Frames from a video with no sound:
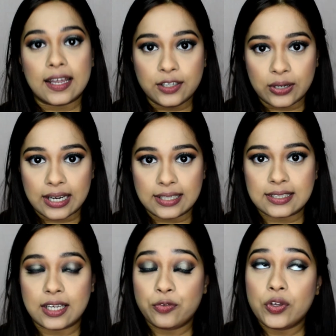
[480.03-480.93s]
you
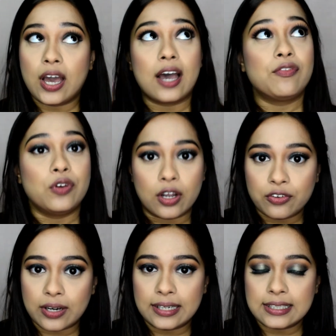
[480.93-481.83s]
guys, if you have not
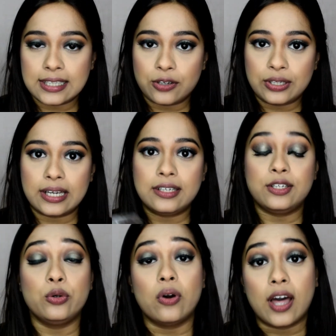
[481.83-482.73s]
tried this out
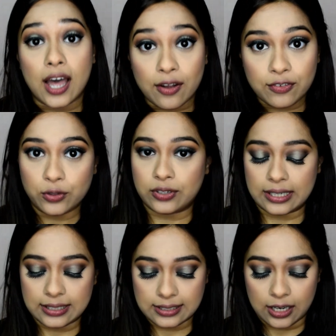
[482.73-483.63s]
yet, you have to try
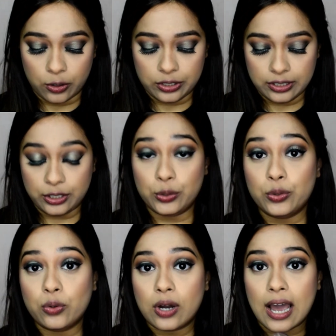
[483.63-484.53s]
this out.
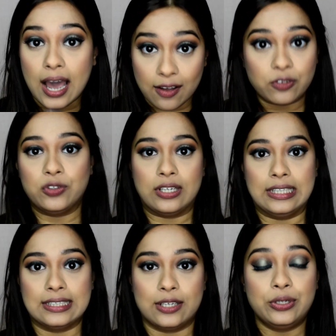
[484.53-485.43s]
You have to try
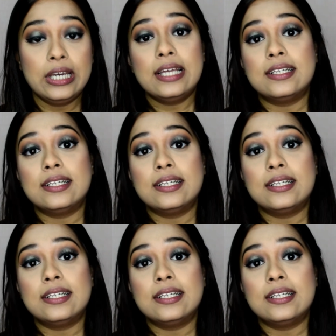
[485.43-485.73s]
this out.